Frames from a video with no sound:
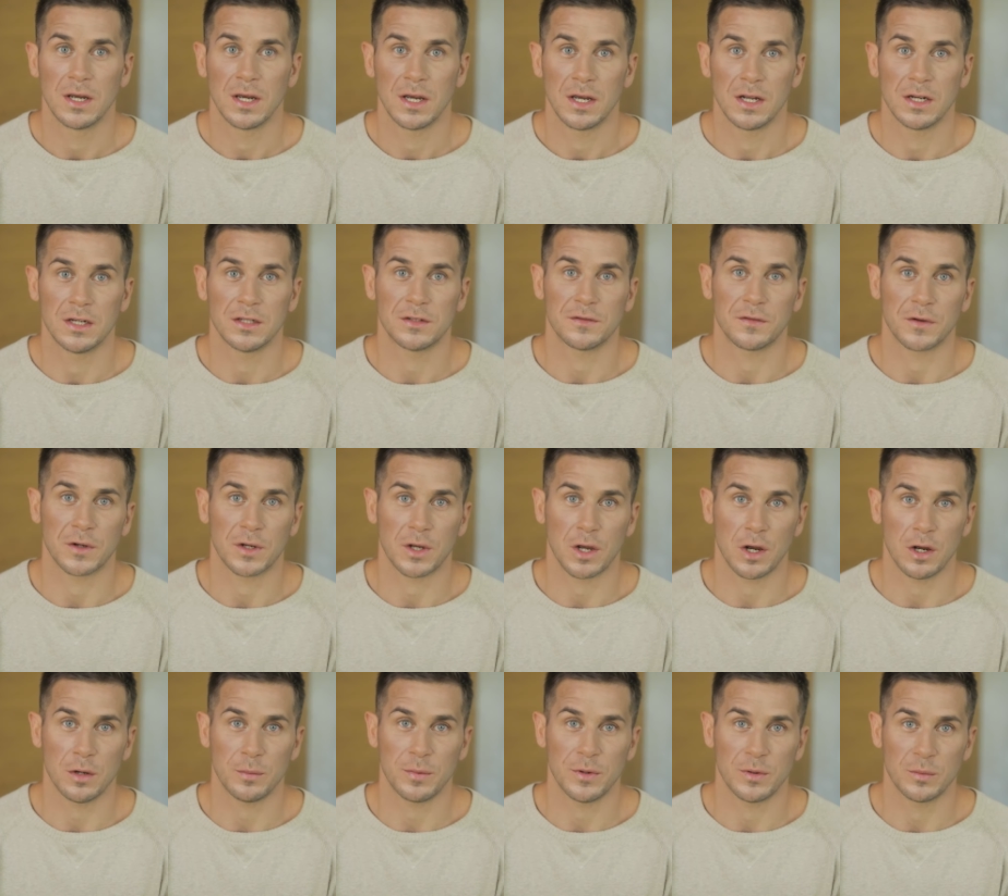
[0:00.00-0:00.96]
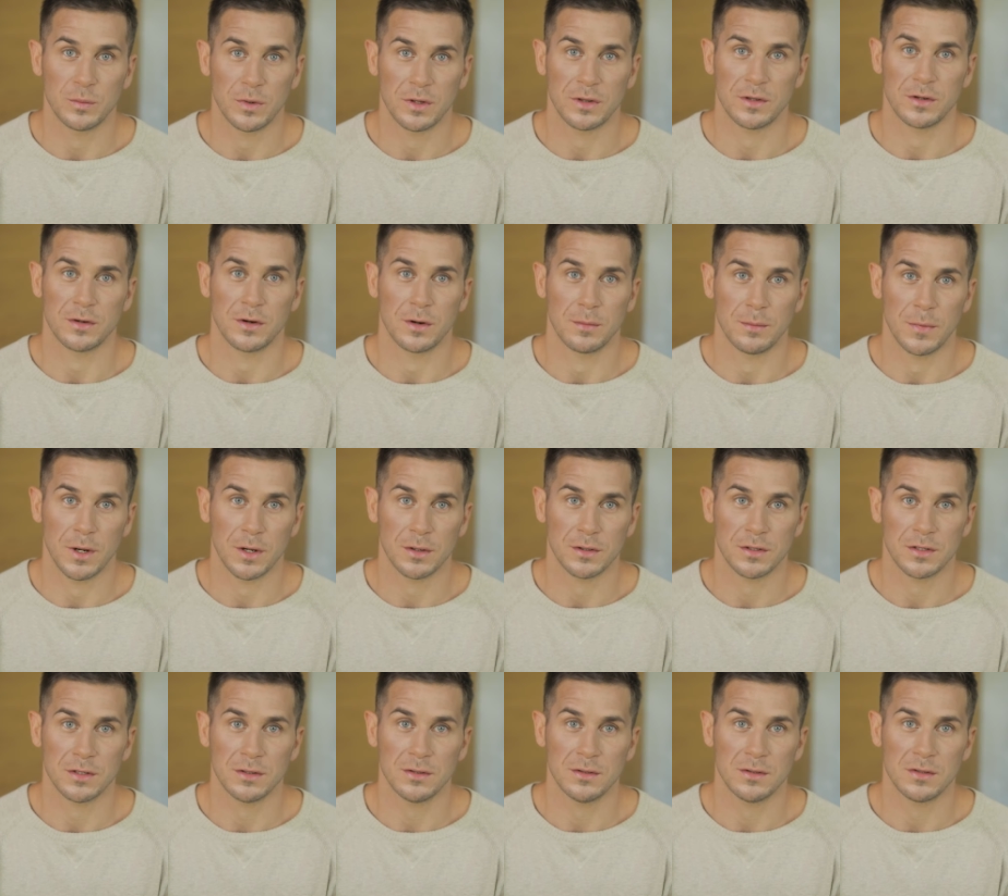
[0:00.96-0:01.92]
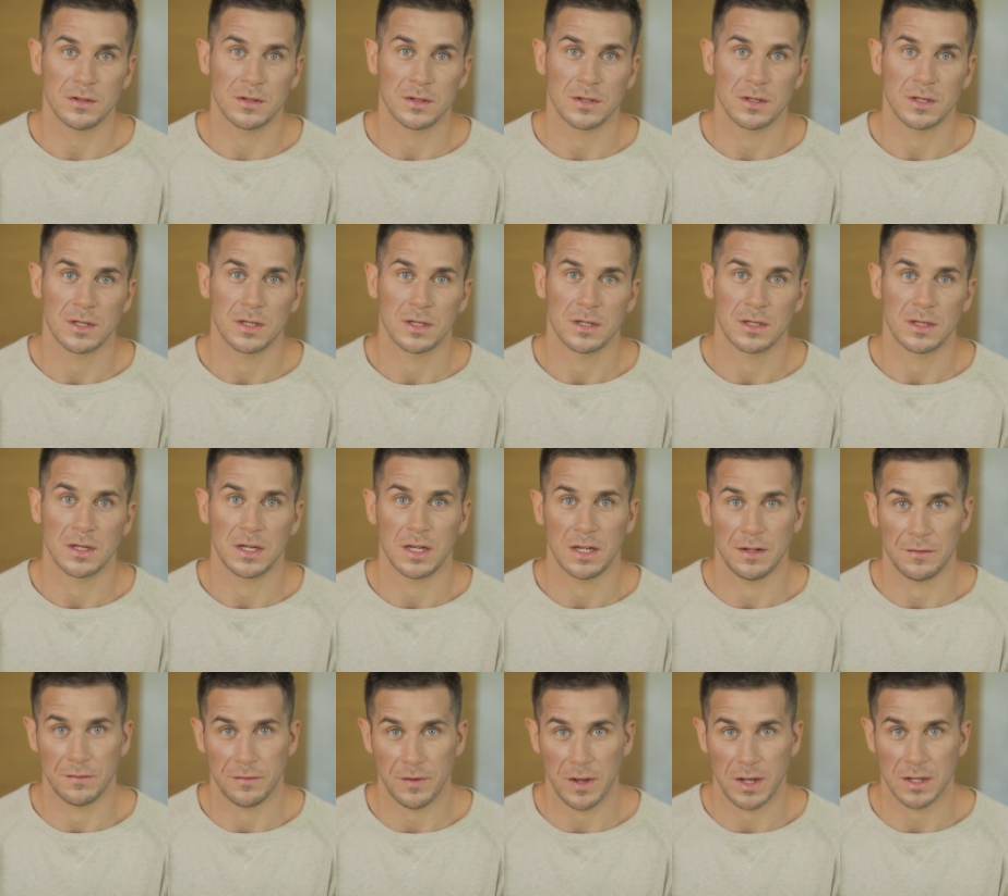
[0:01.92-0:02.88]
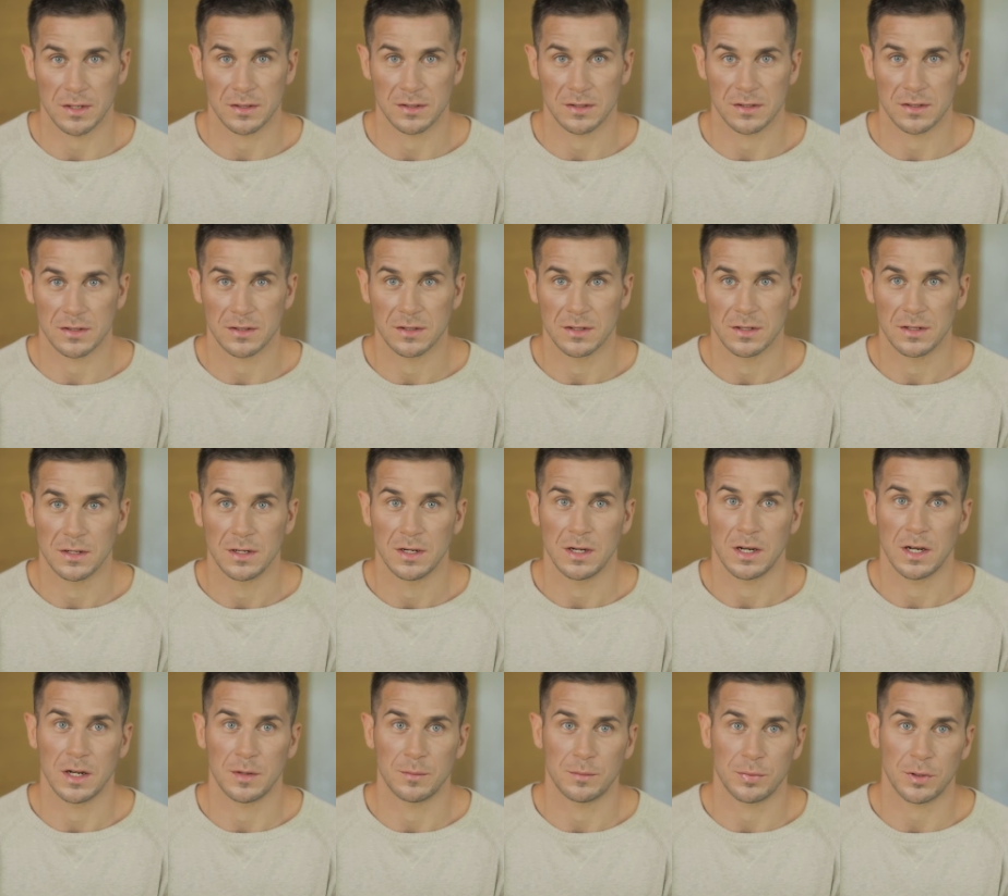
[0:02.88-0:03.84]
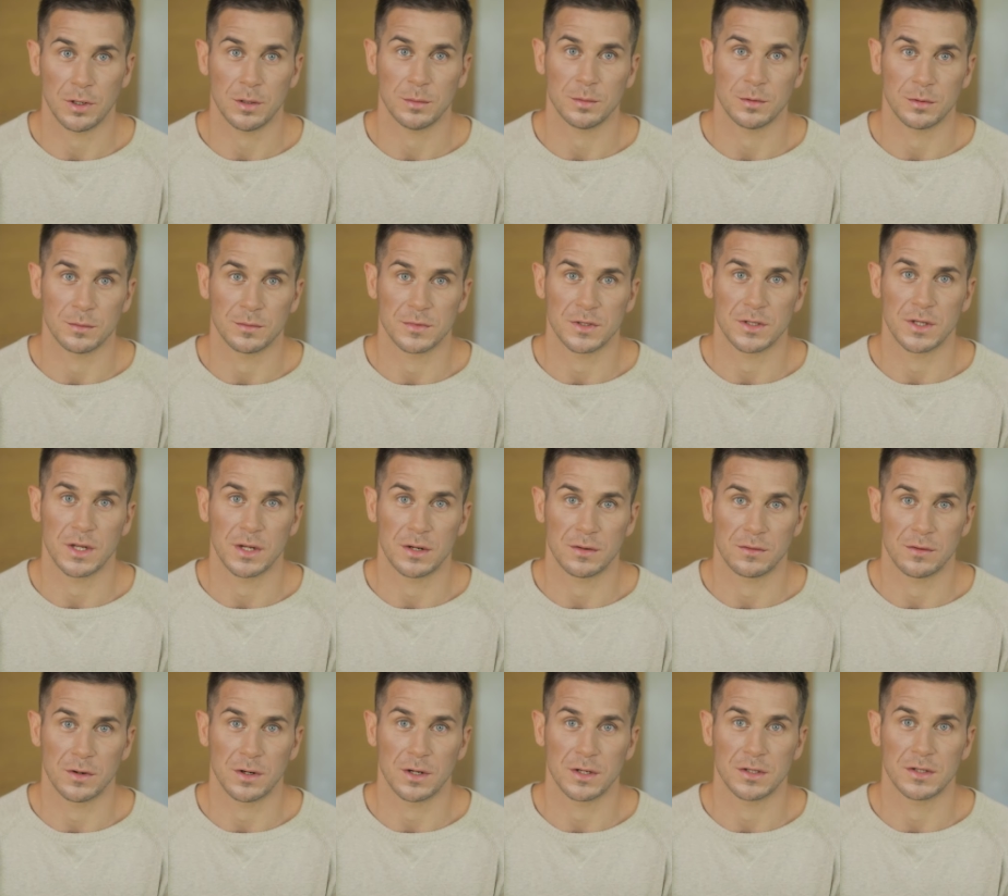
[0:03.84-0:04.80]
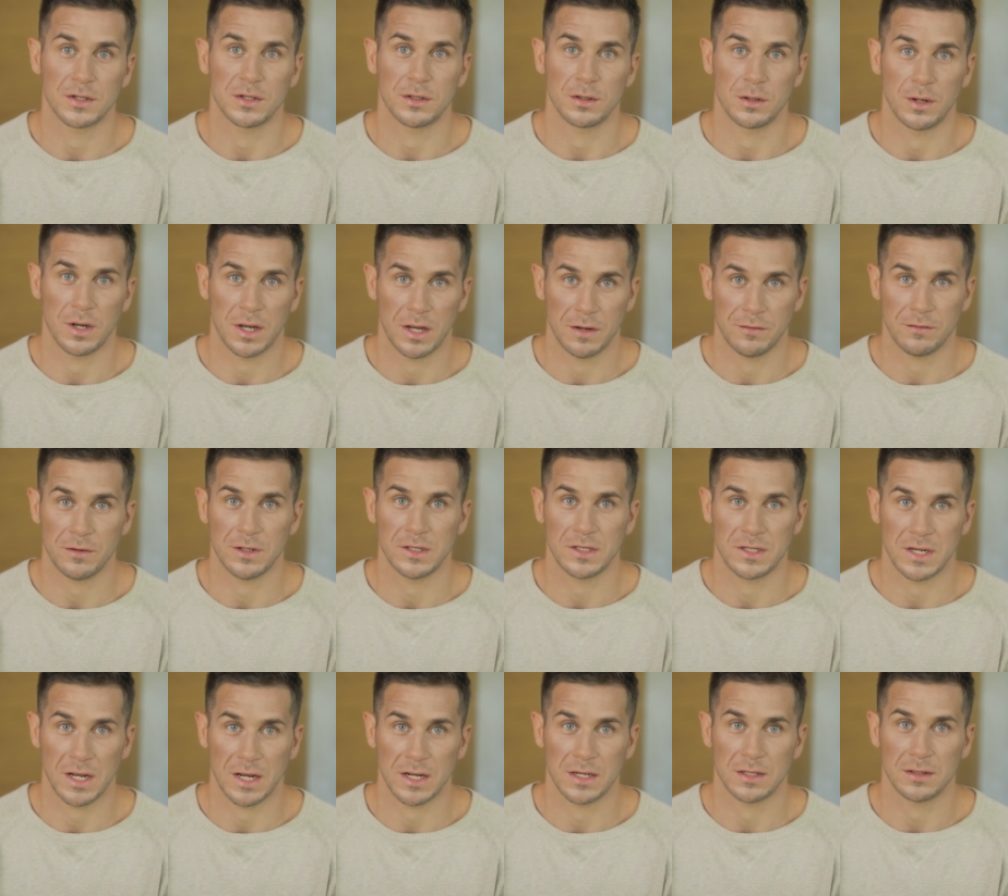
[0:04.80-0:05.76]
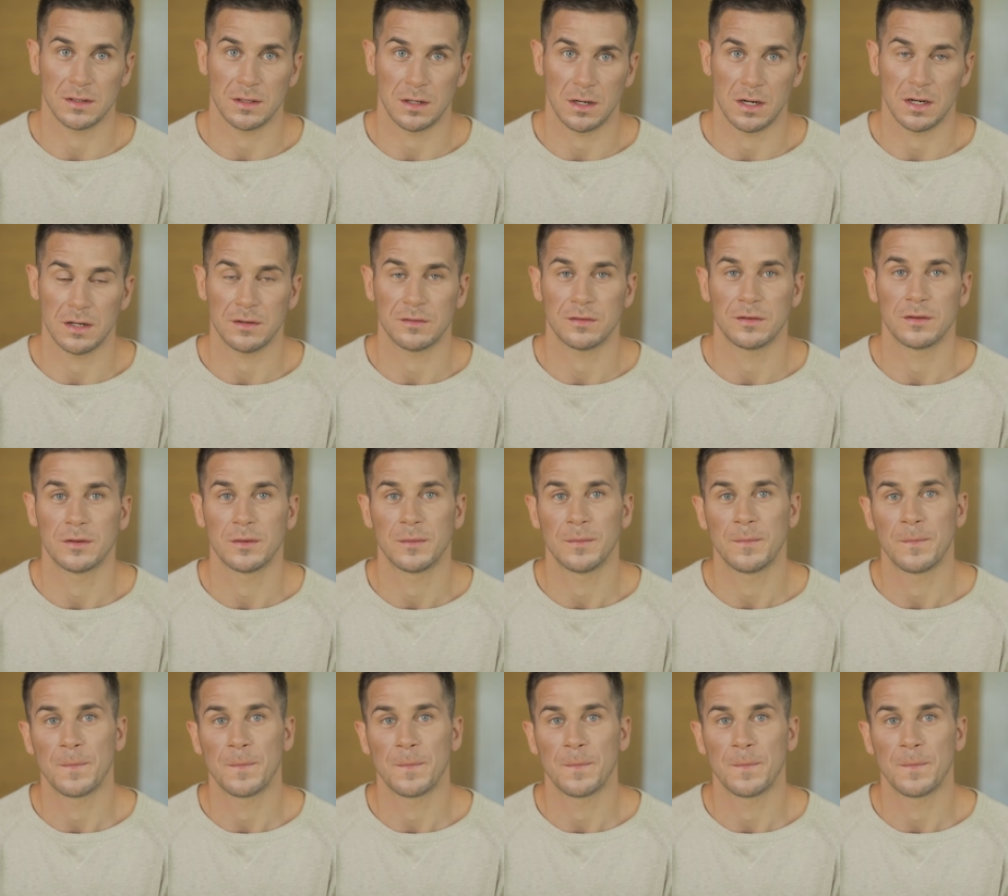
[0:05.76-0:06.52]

It is for coping with your emotions, events, and problems that arise in your everyday life.